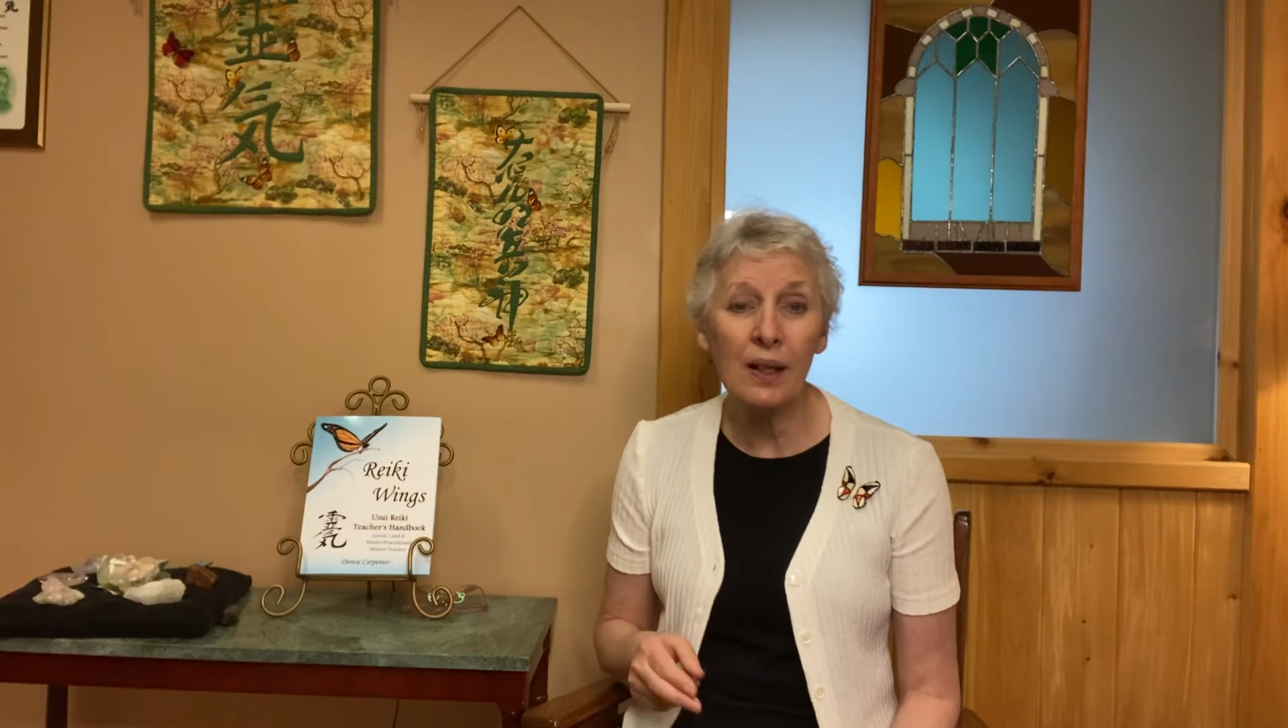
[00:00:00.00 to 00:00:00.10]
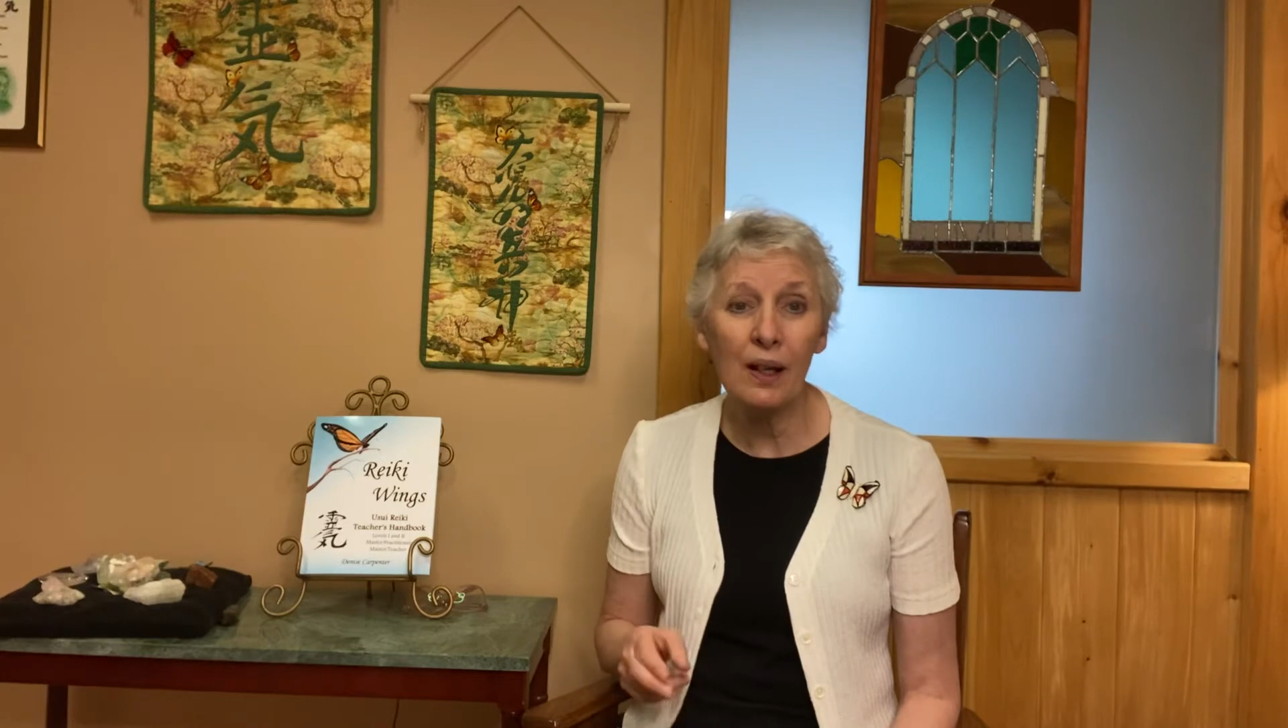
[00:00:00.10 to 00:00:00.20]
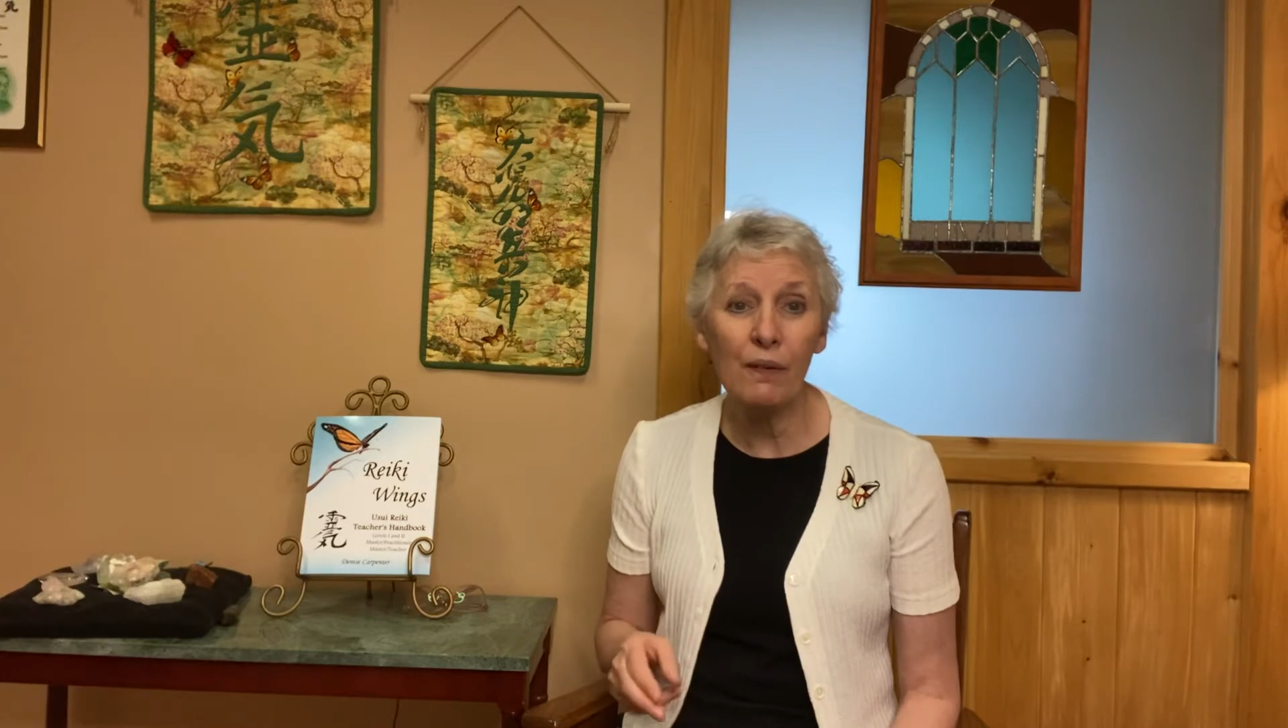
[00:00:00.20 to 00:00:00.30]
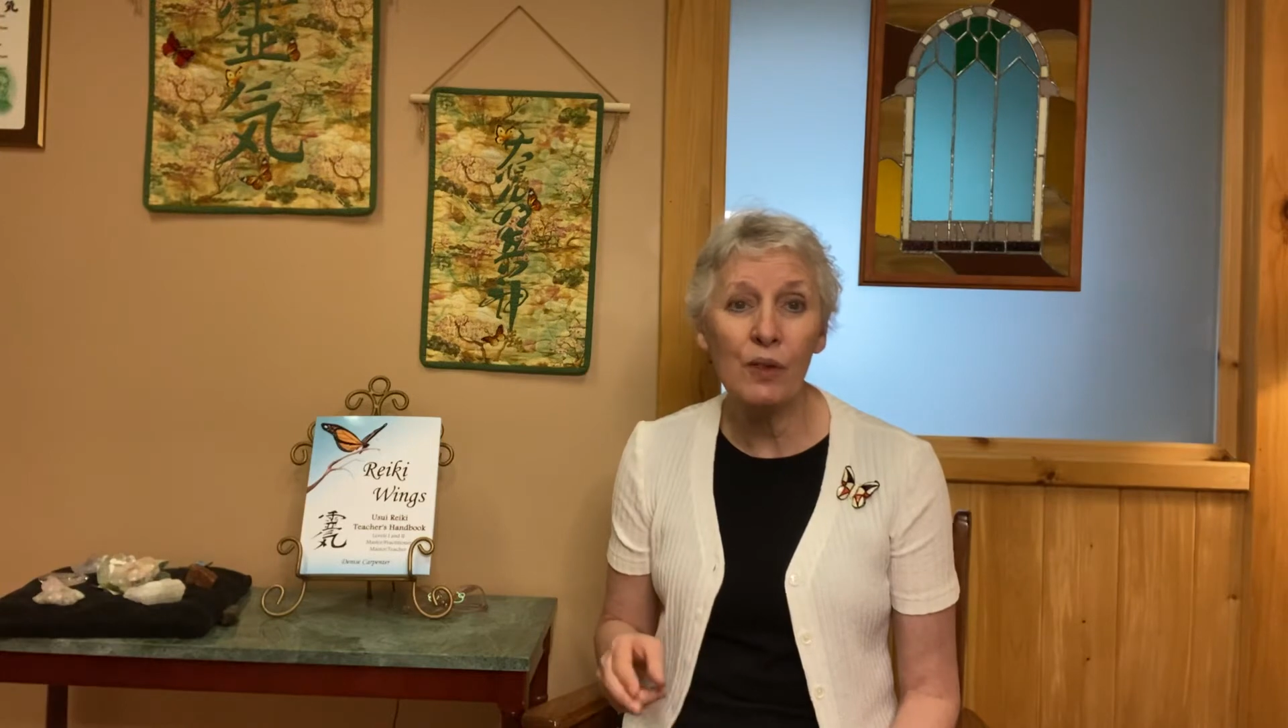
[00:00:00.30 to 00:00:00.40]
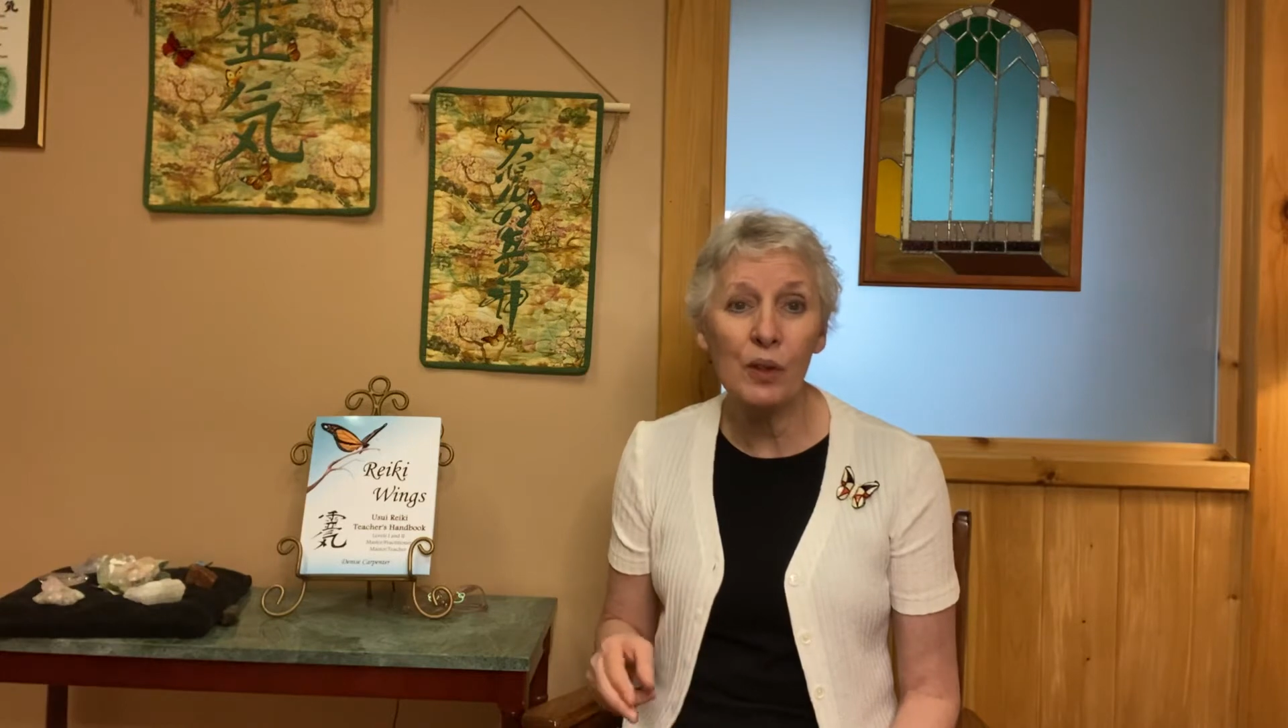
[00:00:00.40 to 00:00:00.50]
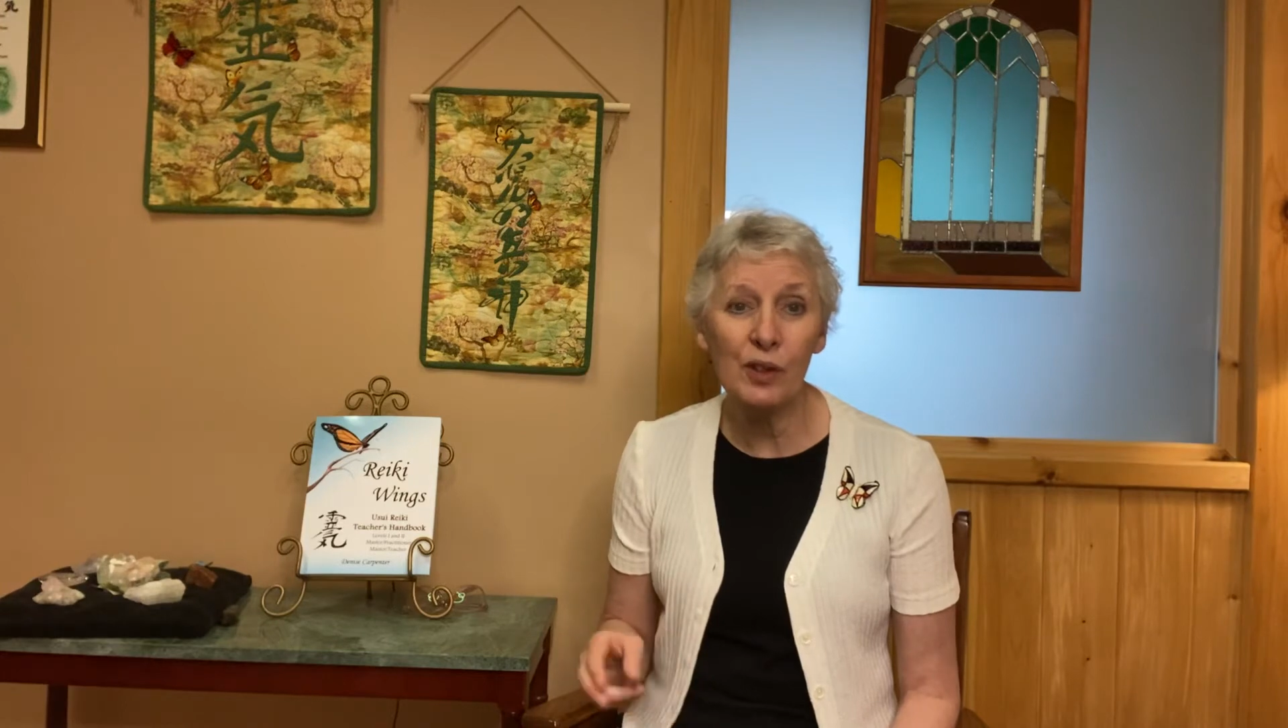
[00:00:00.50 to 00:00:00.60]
of those